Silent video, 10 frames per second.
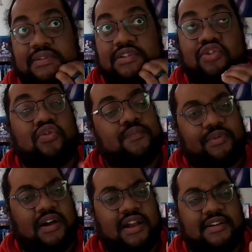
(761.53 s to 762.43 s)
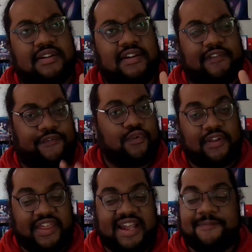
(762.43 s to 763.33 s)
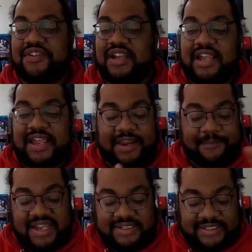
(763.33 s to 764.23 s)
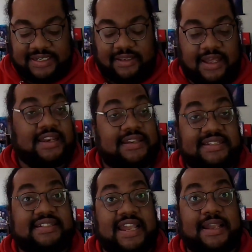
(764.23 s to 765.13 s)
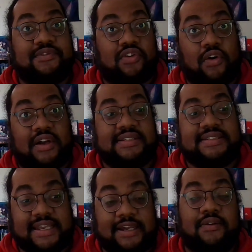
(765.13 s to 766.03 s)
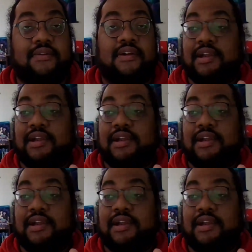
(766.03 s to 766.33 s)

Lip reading: coupon for that, and I managed to get a lot of these games on sale.